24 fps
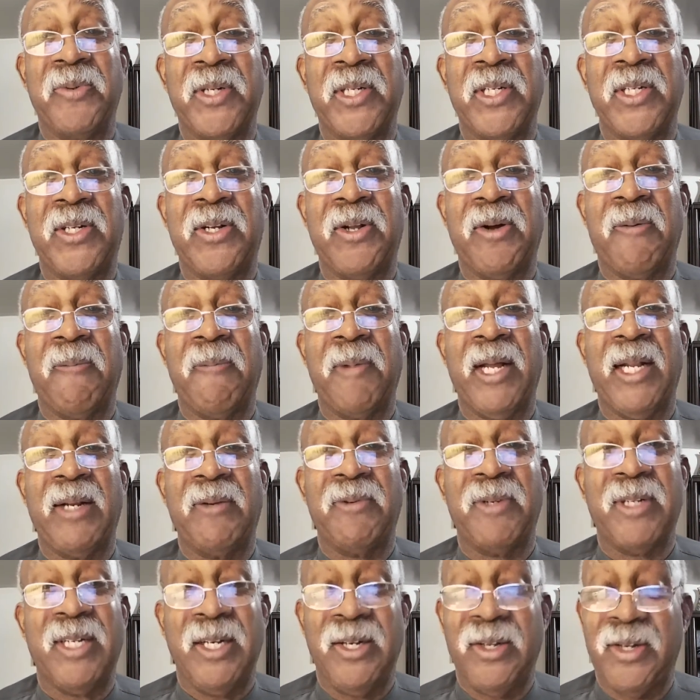What are you talking
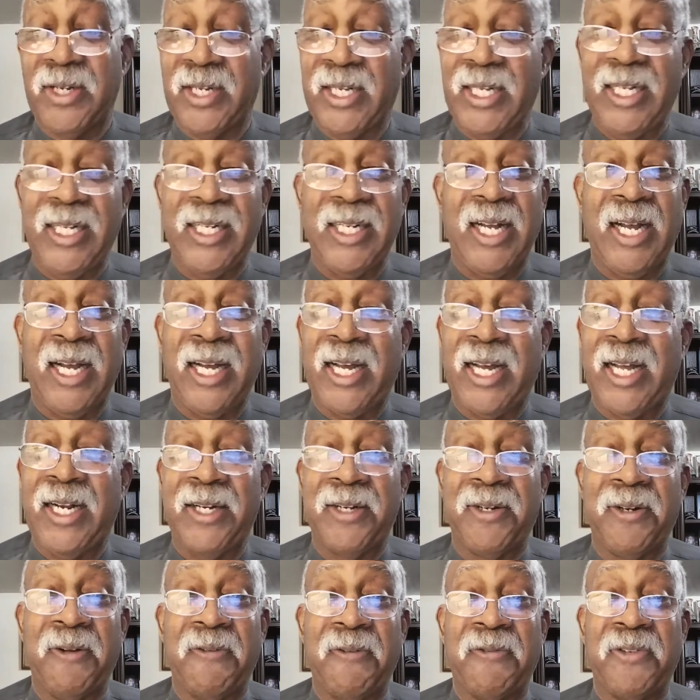about? Look, I
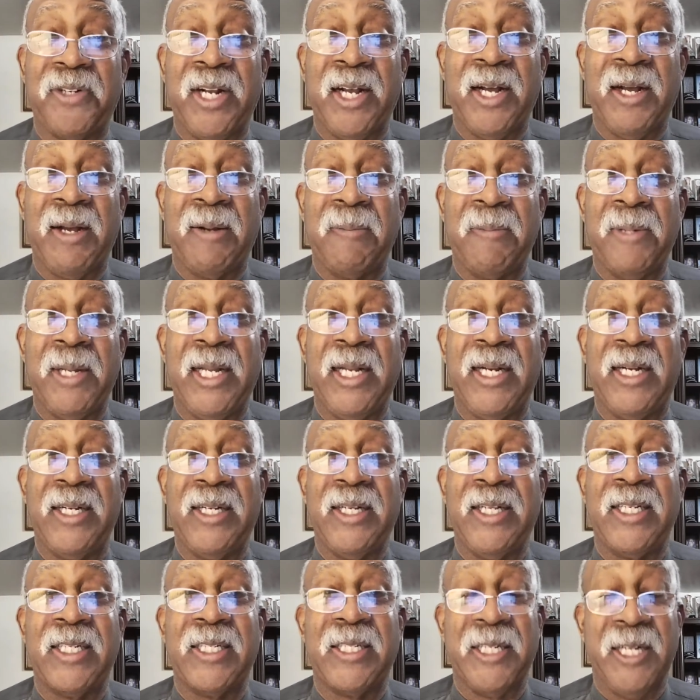got a tough job, man.
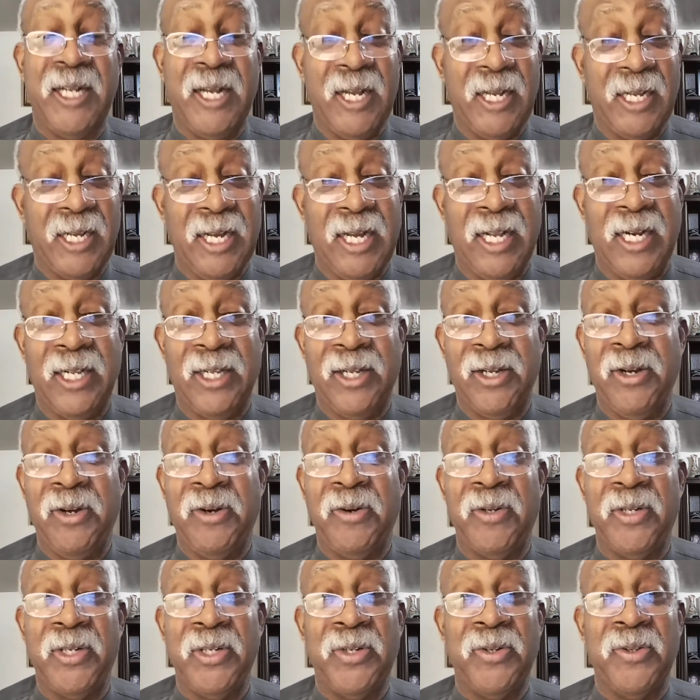This, I got to
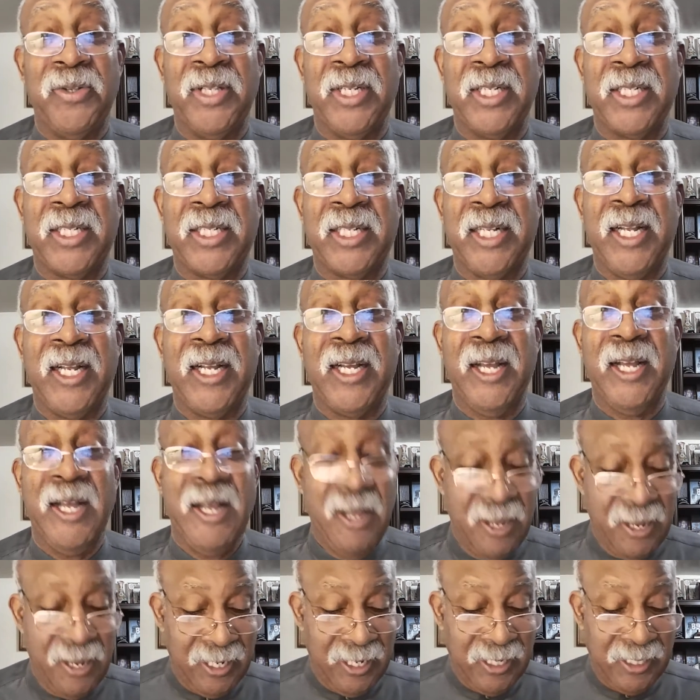go and do this thing.
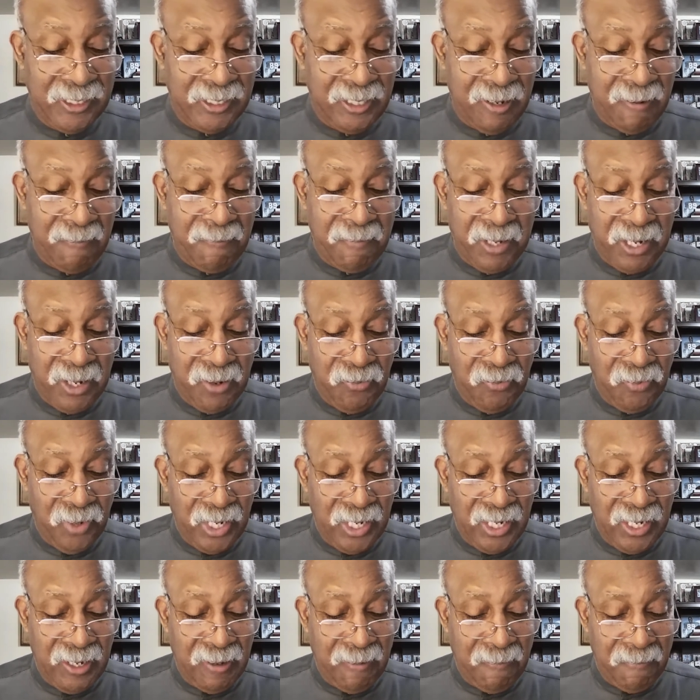He said, but I
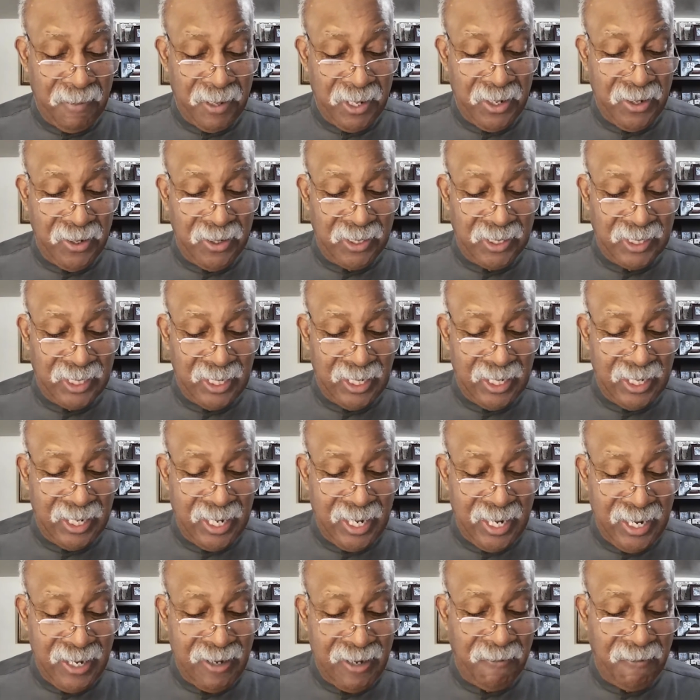went in bitterness in
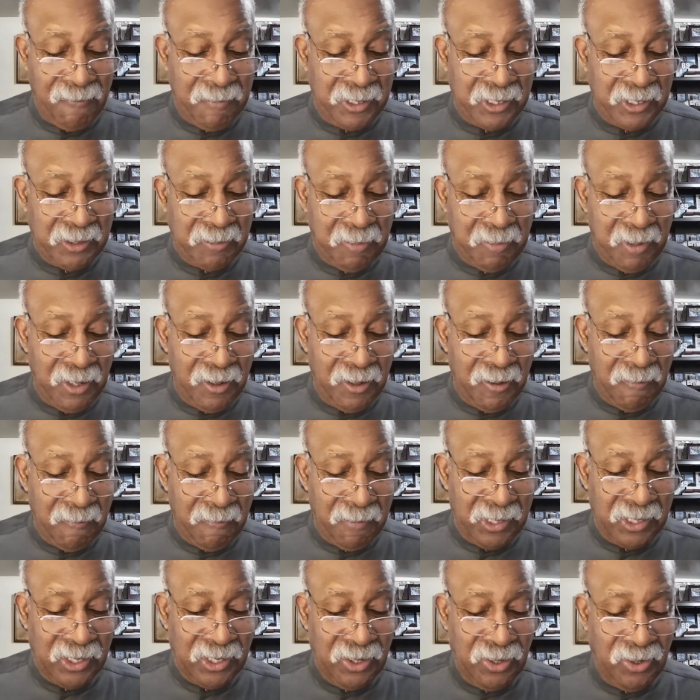the heat of my spirit,
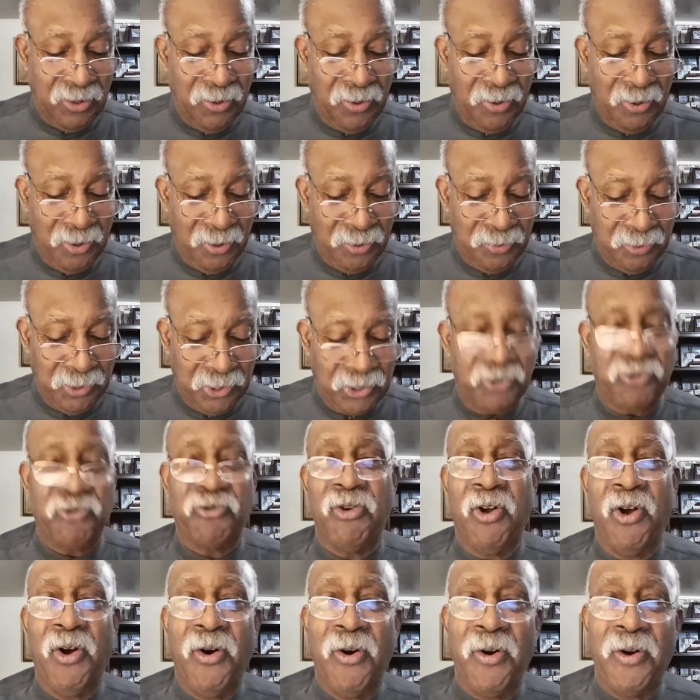but the Lord was
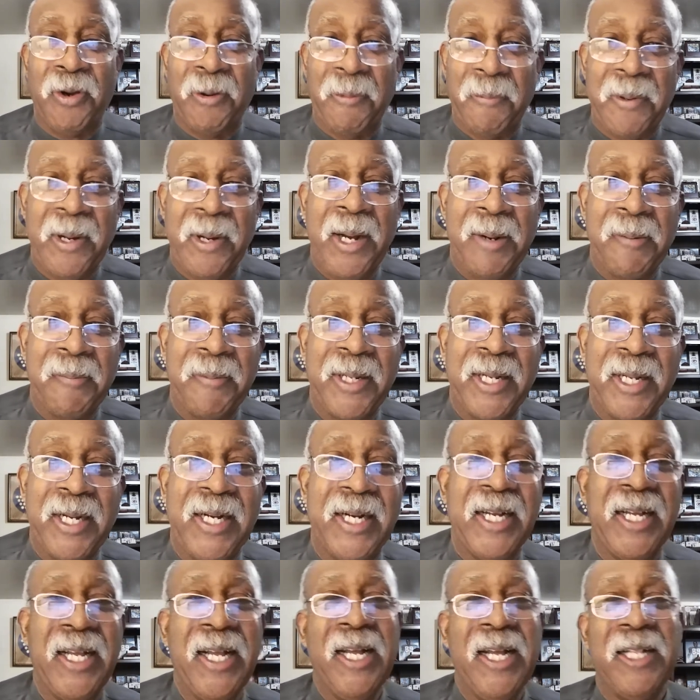strong upon me.
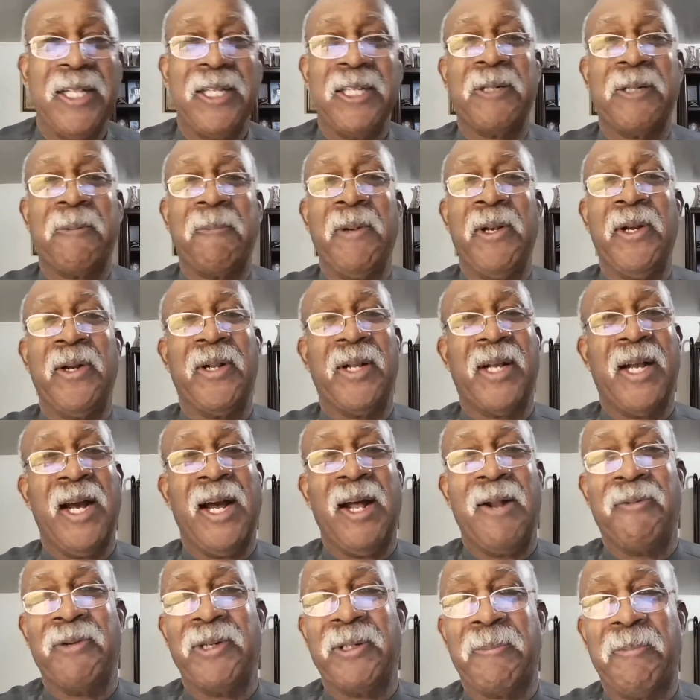The Spirit of
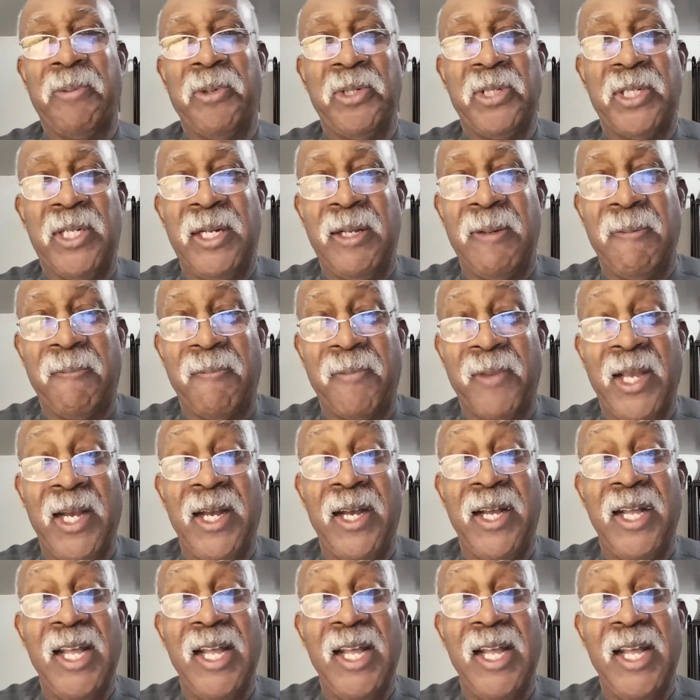God was pushing him.